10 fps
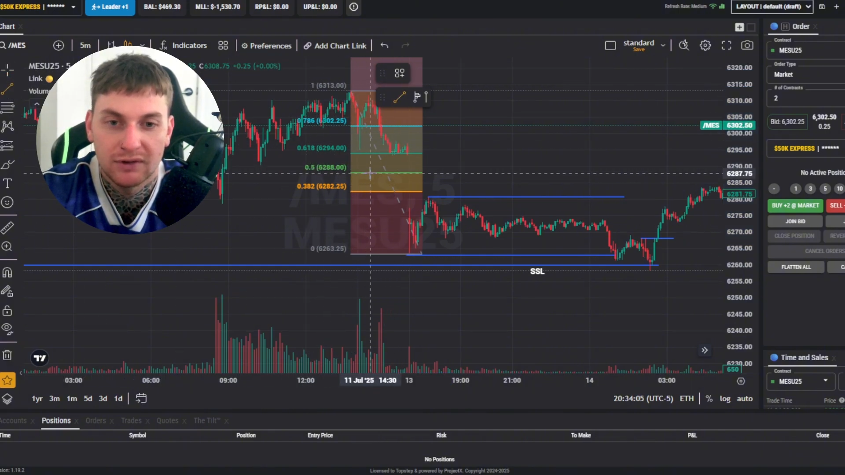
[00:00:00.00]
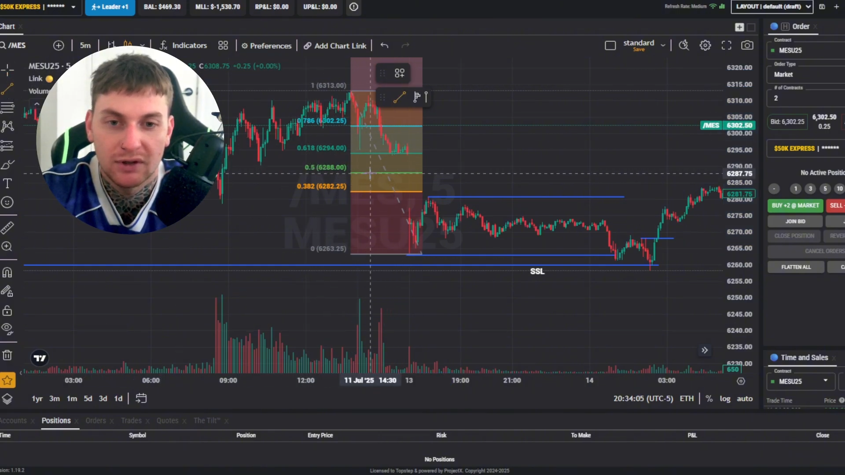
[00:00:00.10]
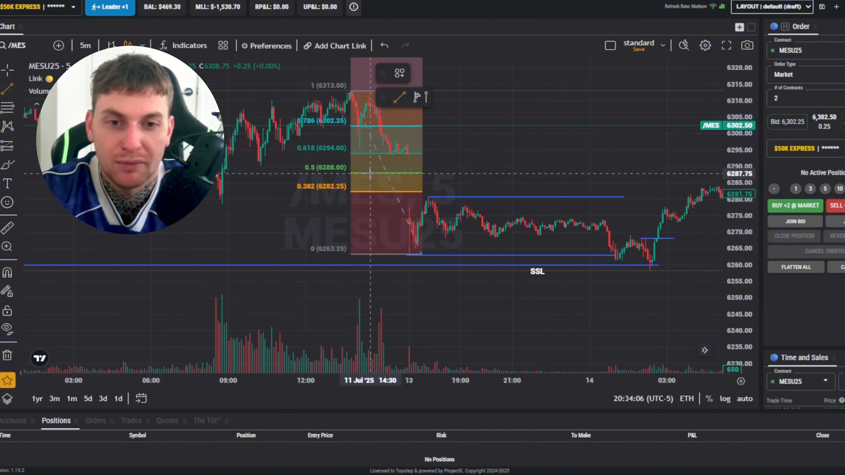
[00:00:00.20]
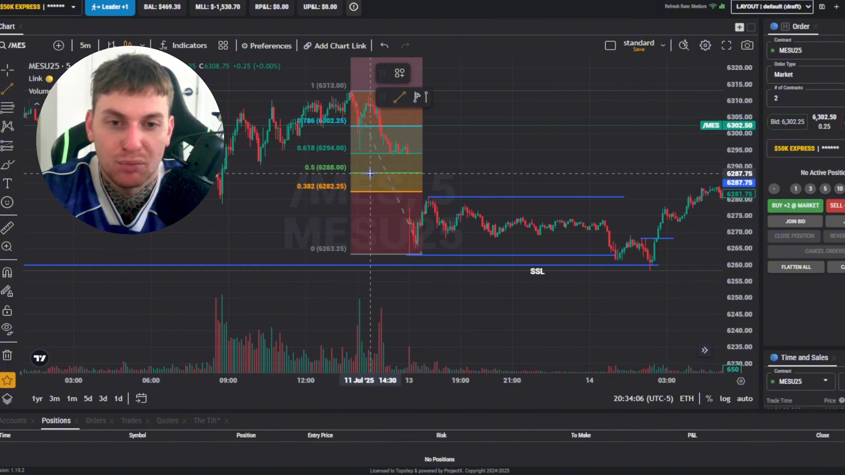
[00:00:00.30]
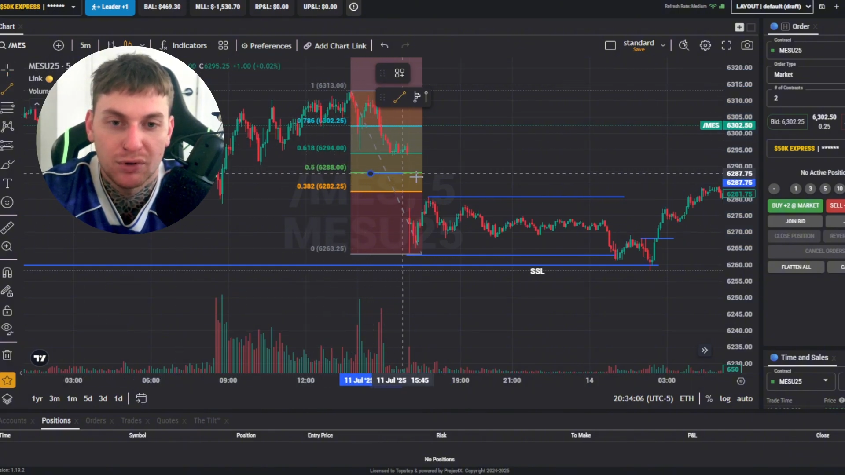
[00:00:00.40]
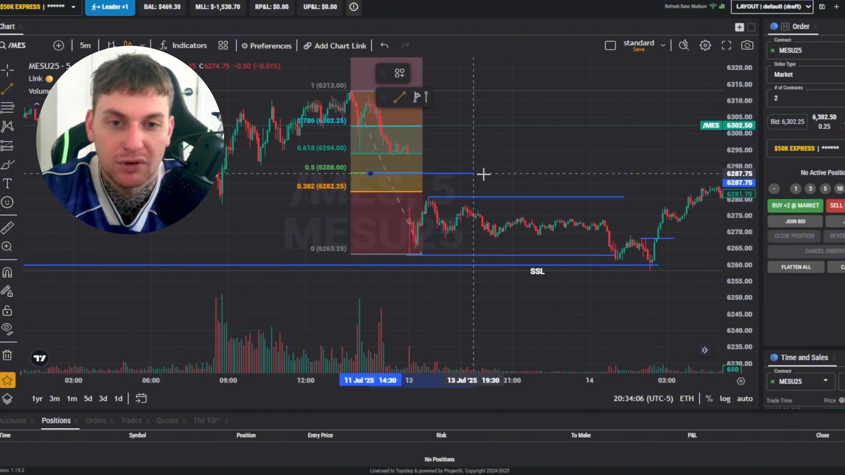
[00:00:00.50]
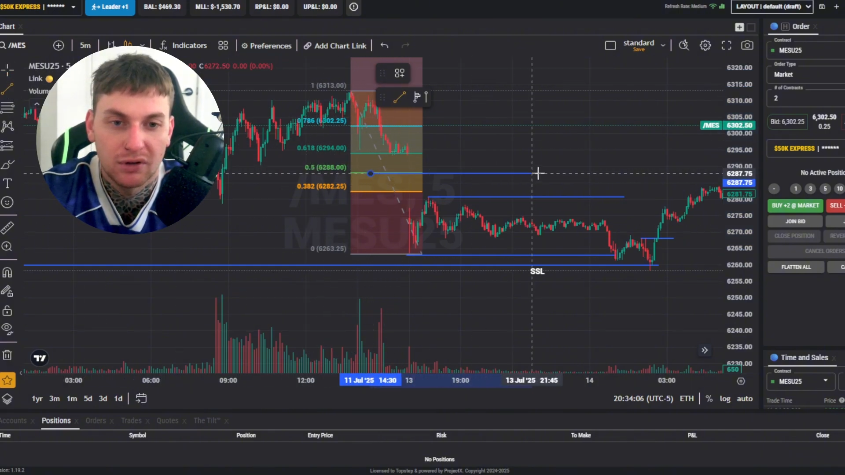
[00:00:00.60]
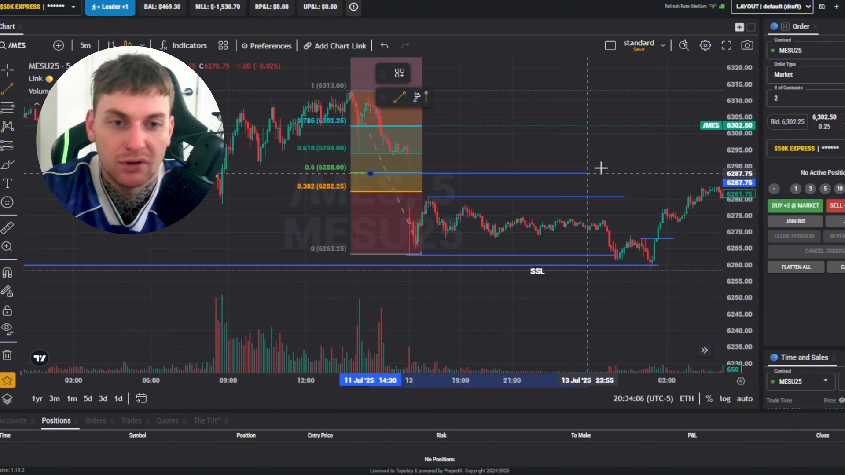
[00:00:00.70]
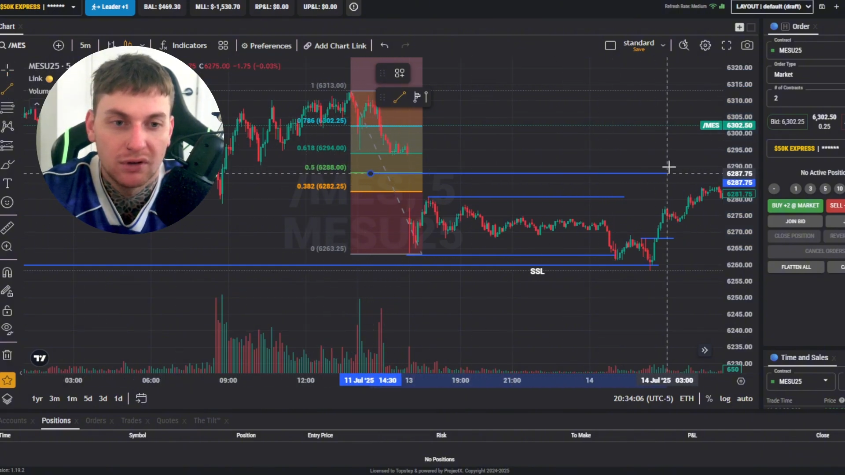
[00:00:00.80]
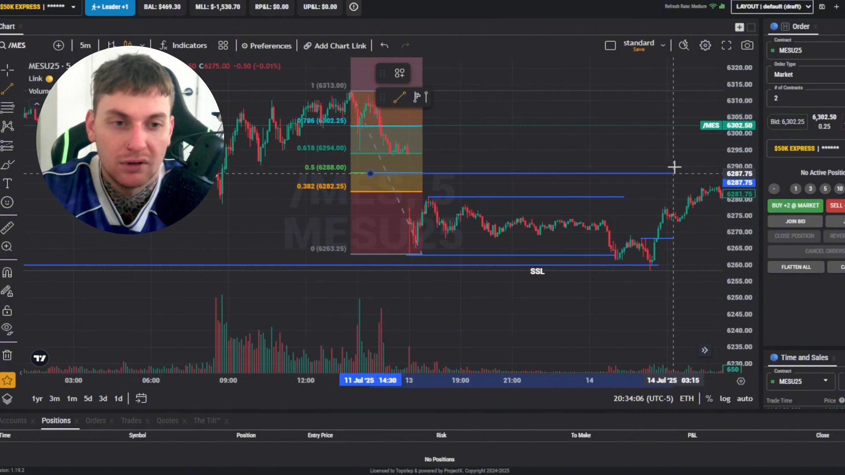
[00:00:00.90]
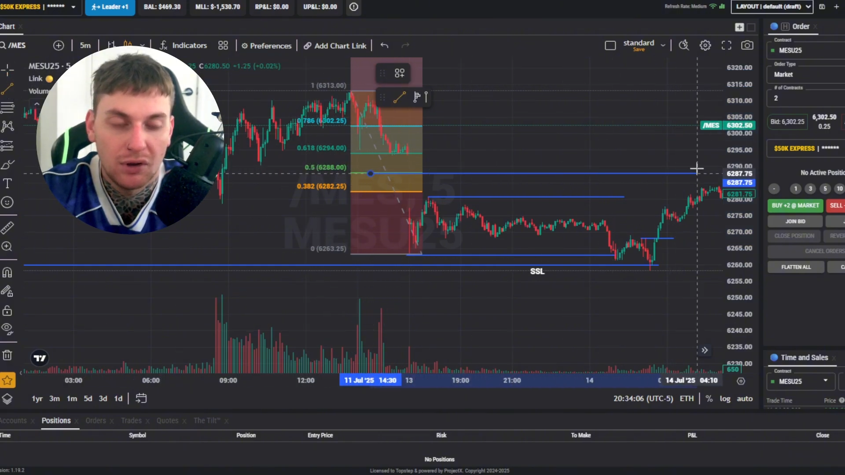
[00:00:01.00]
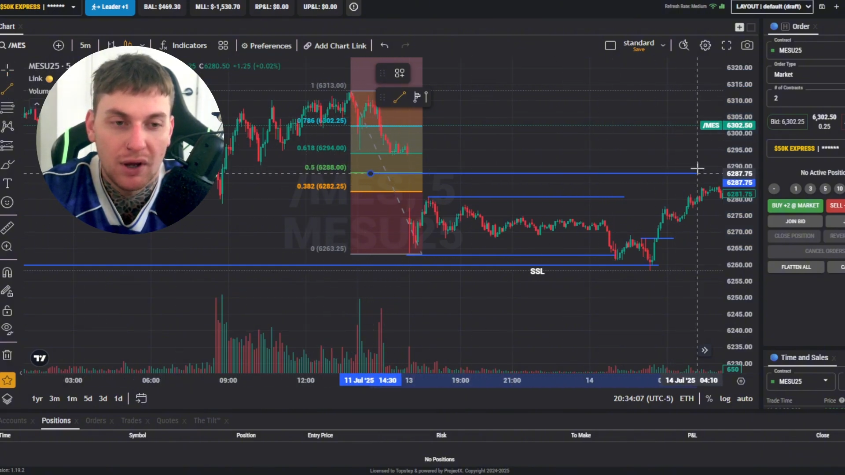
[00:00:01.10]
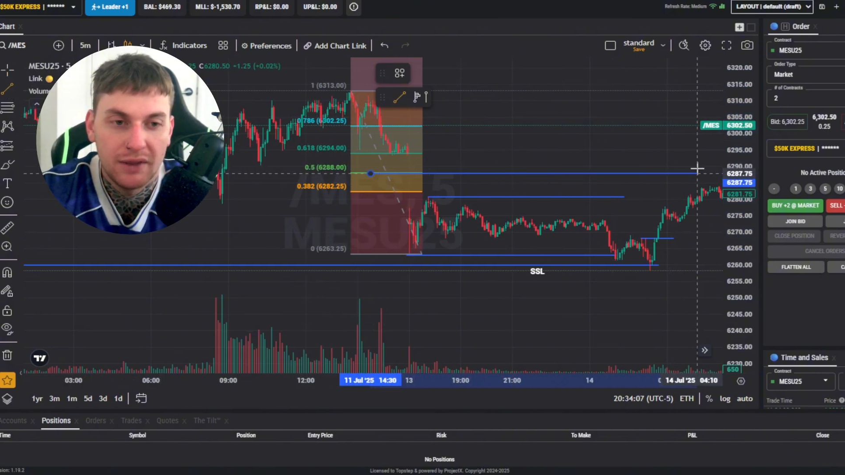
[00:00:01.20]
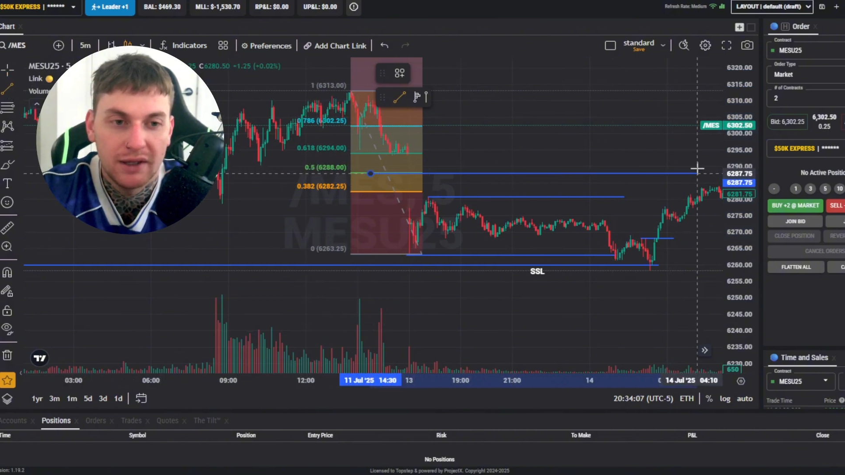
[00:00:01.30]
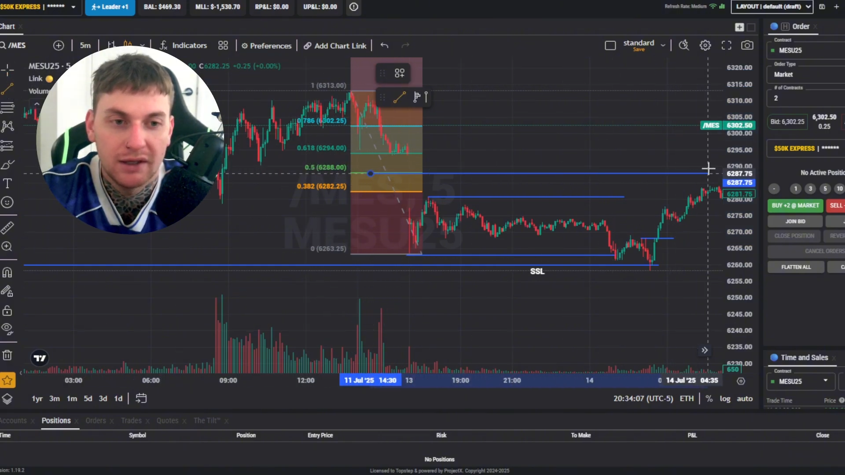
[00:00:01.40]
So I'm going to put a
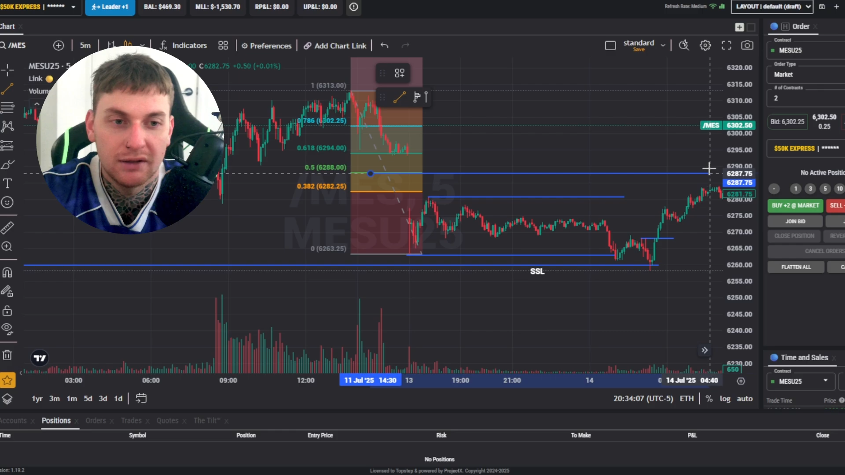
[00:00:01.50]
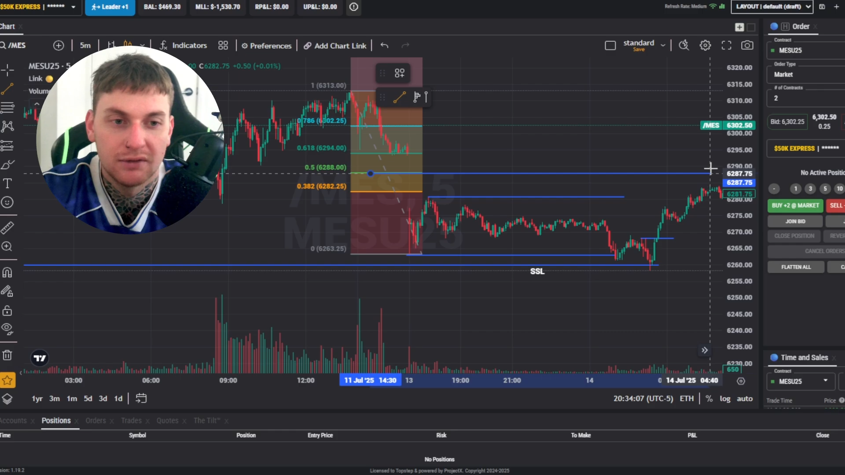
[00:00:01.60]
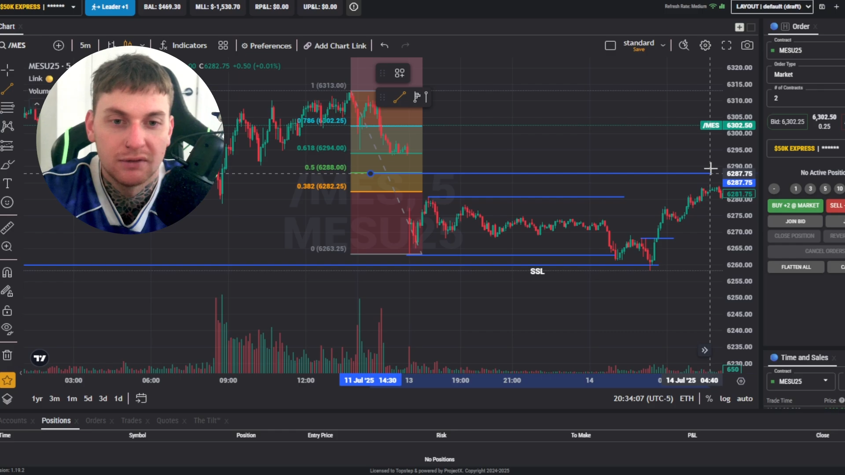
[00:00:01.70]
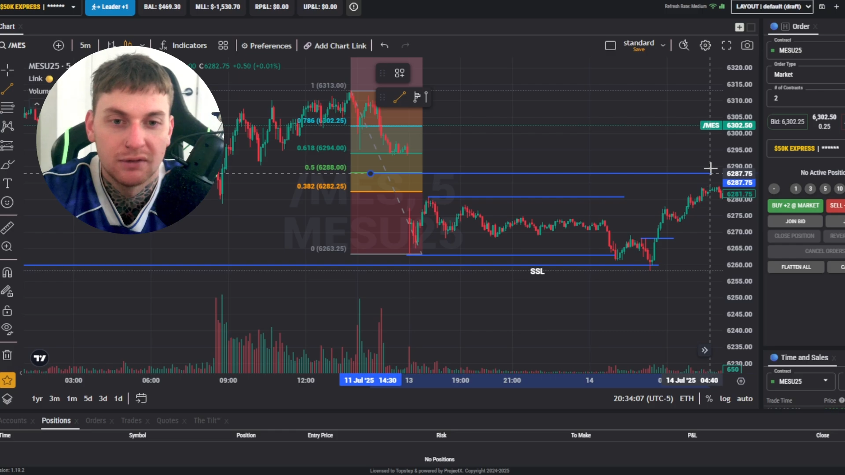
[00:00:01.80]
line there.